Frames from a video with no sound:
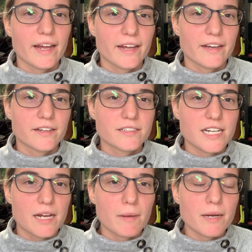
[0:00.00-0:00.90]
And
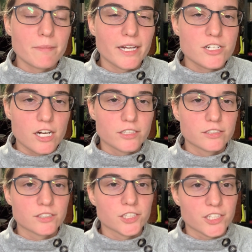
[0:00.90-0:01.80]
I'm on page
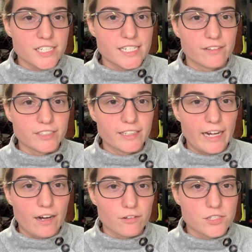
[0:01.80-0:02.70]
137
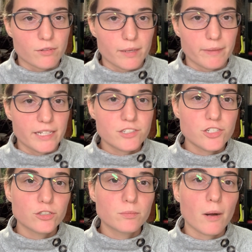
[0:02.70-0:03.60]
now, so I'm
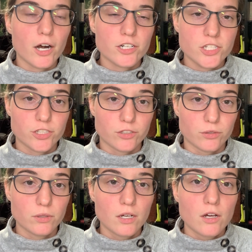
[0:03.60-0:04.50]
into part
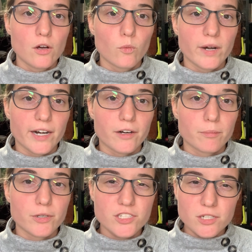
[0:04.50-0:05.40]
2, where
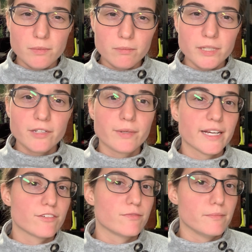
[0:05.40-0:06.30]
presumably we
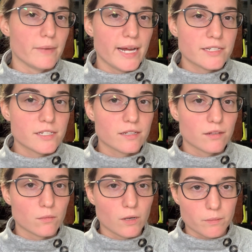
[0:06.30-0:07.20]
have met
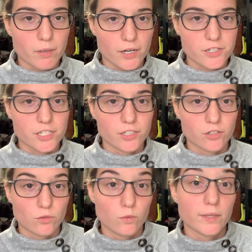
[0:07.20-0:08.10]
the one person
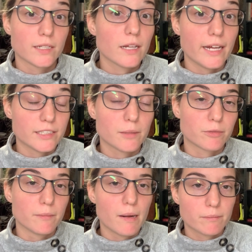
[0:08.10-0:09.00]
who will end up
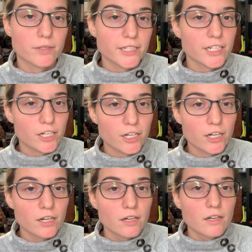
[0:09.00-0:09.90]
remembering
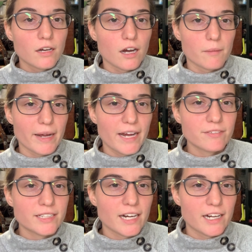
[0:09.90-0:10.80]
her. I
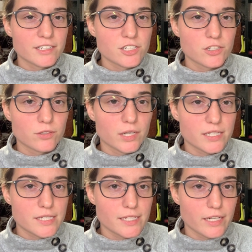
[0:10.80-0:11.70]
haven't gotten to a
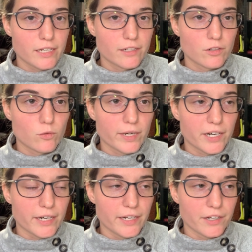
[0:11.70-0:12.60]
scene
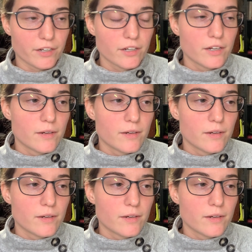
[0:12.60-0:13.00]
wherein,